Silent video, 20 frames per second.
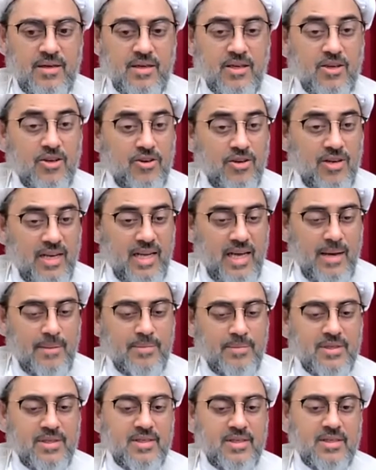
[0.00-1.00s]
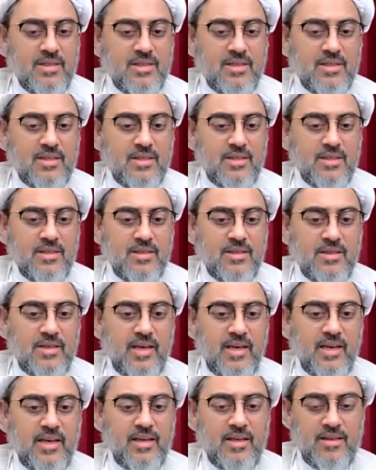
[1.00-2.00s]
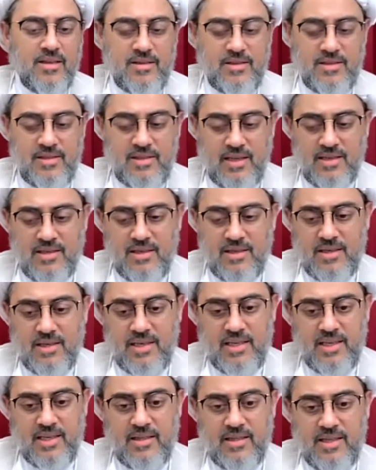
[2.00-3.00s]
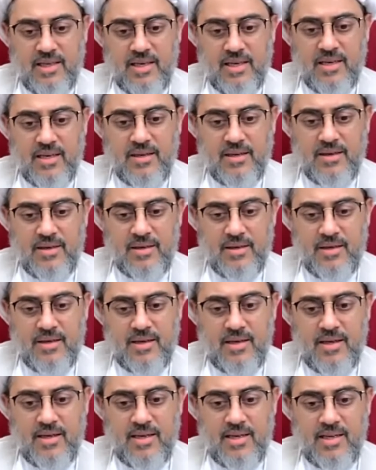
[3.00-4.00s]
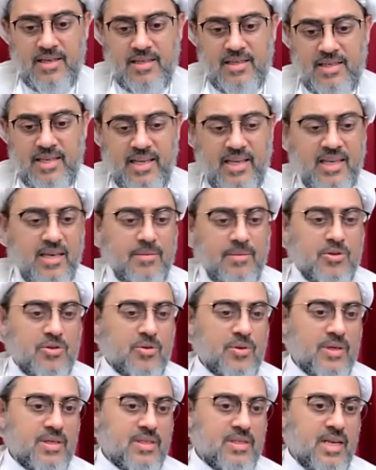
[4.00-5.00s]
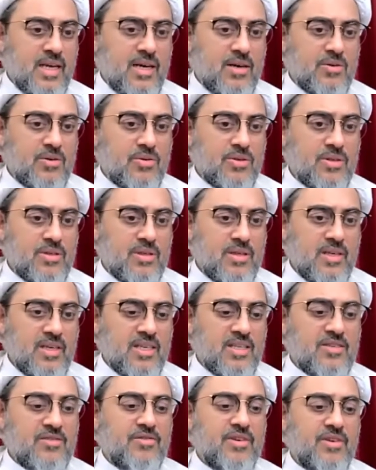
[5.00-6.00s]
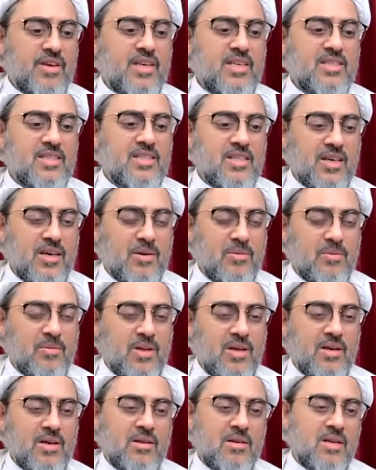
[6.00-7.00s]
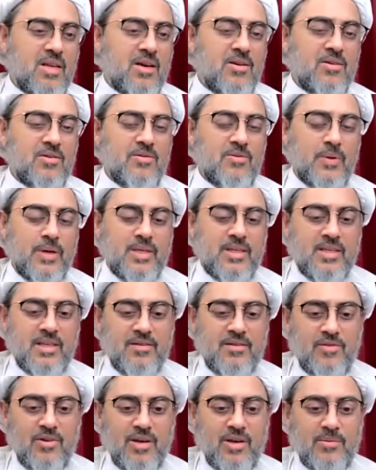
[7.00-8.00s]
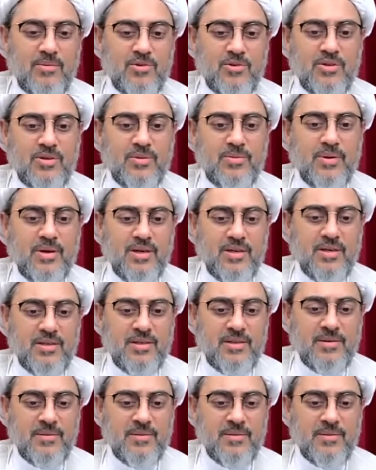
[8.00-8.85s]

collapsed suddenly, they take him to his house. He's faced the Qibla, now waiting for him to depart.